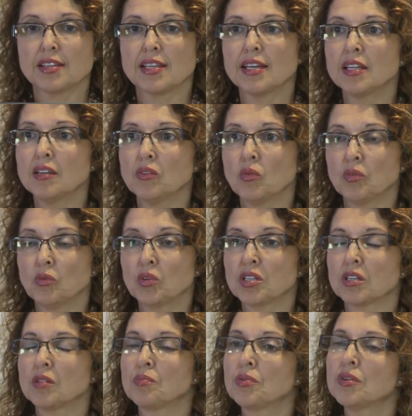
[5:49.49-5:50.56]
And then what
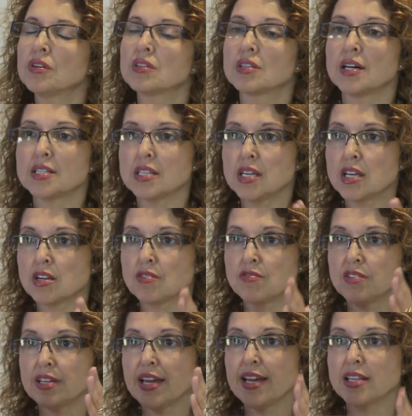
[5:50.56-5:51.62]
the computer does, it
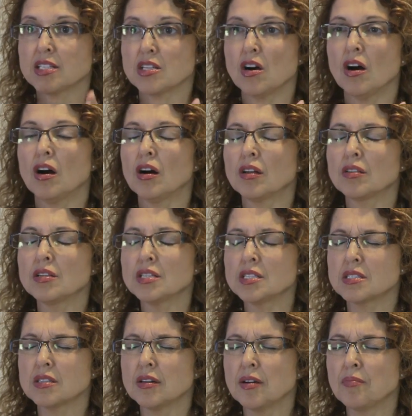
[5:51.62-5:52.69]
creates all
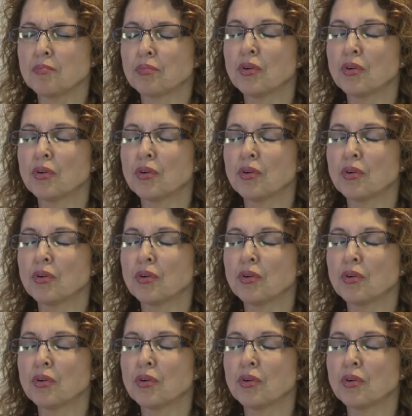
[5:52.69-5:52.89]
these um,